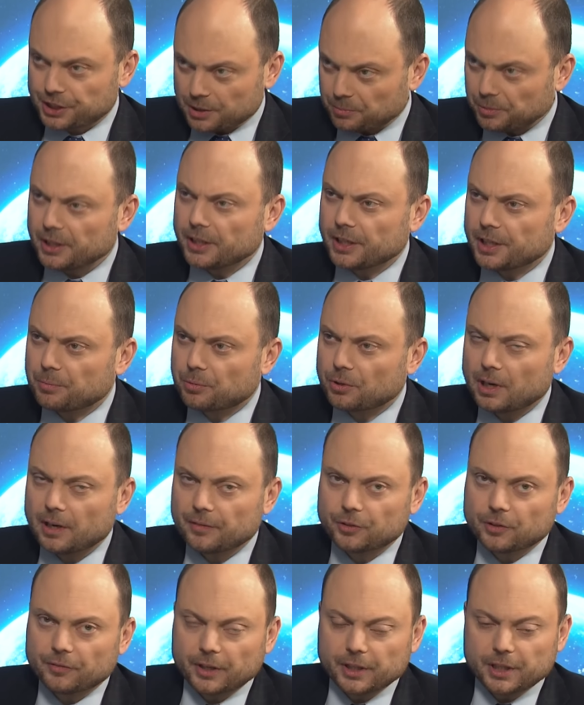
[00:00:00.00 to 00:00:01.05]
completely
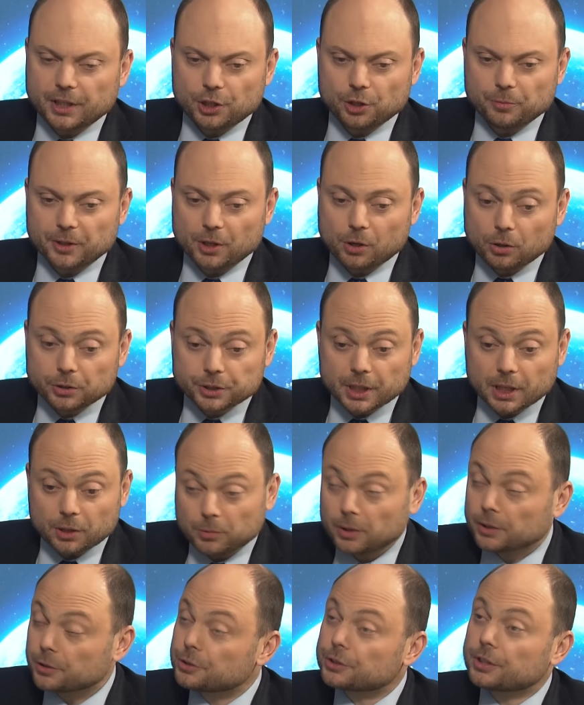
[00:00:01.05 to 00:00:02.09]
deprived of any human contact,
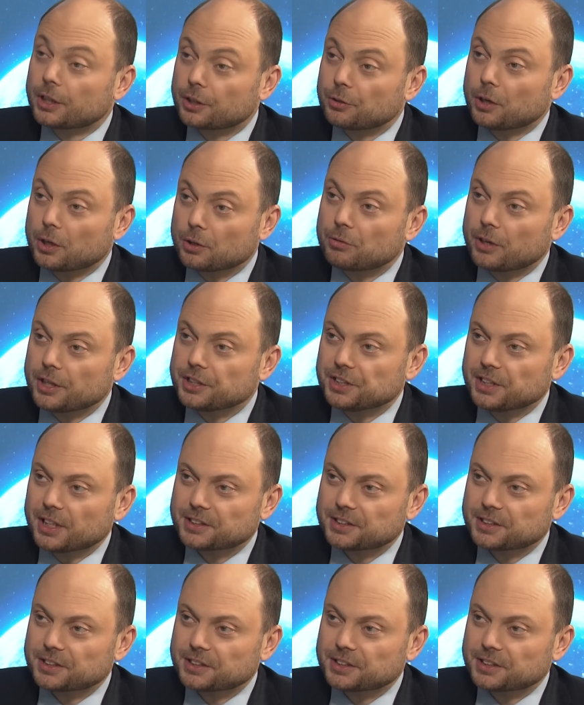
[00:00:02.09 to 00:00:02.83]
well, you start going crazy.